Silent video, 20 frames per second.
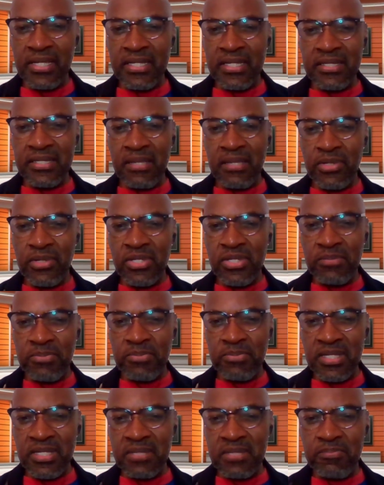This is
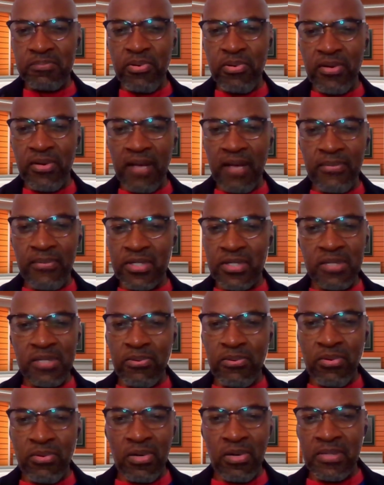a point I'm not
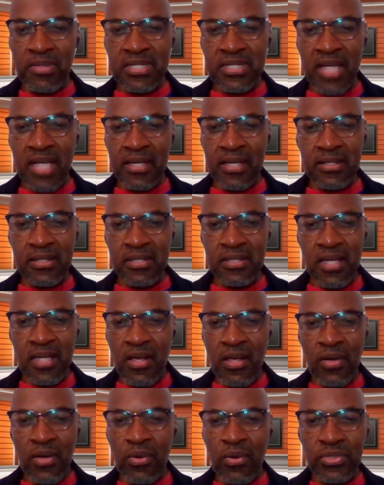supporting with science
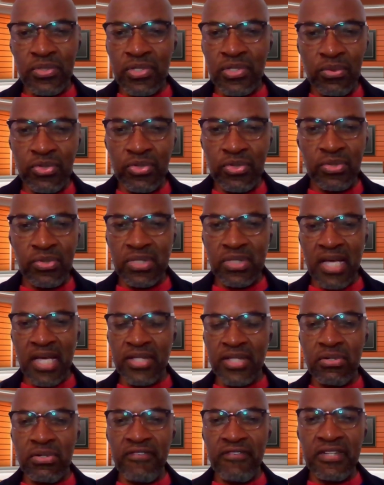or social
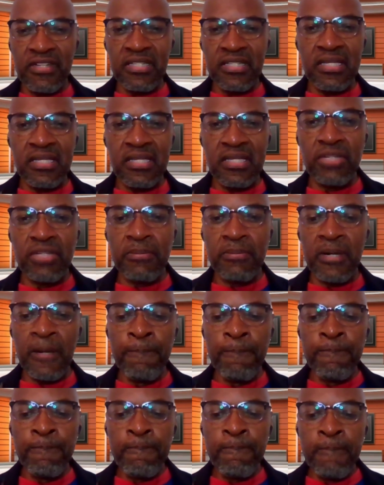science or anything of this nature,
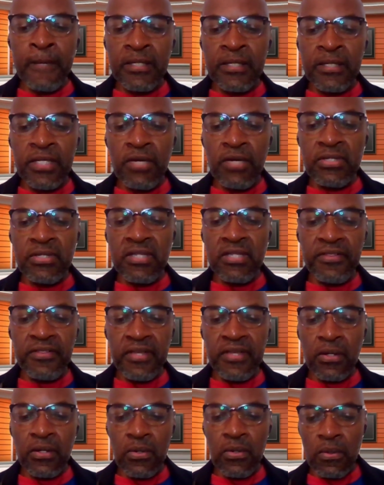but there is a
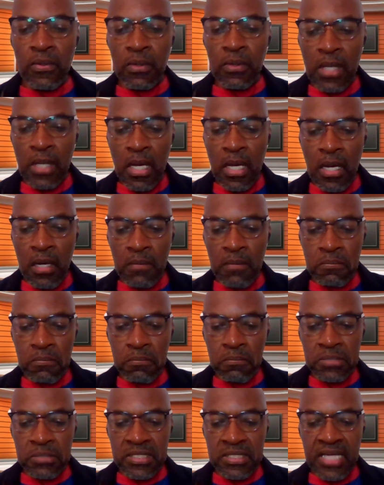thing called
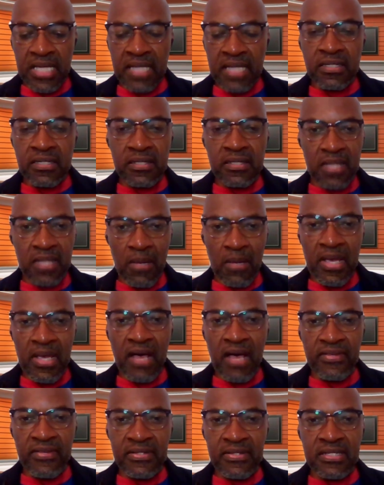status that we
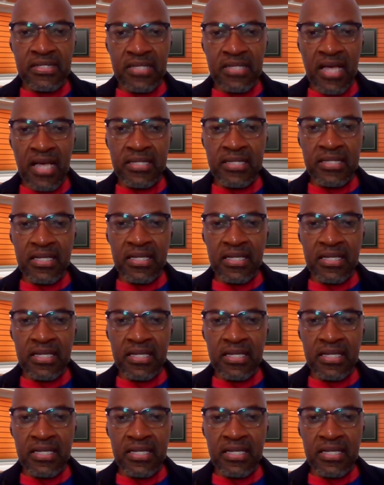have in society.